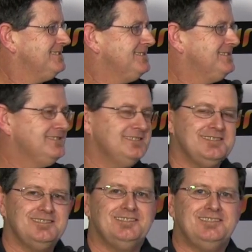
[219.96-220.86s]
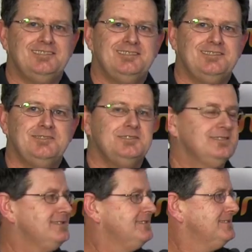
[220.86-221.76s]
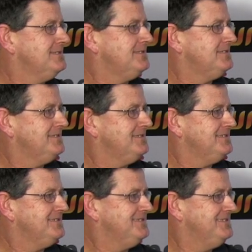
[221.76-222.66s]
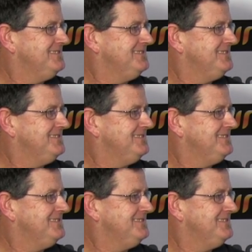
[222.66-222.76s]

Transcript: This person isn't speaking.